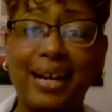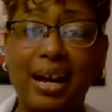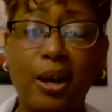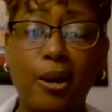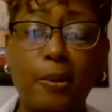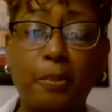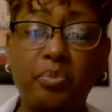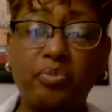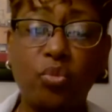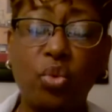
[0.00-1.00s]

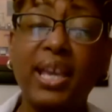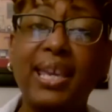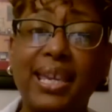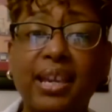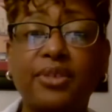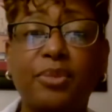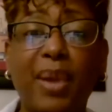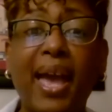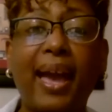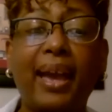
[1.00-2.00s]
um, what he gives
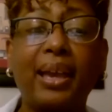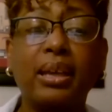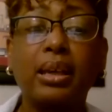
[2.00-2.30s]
back,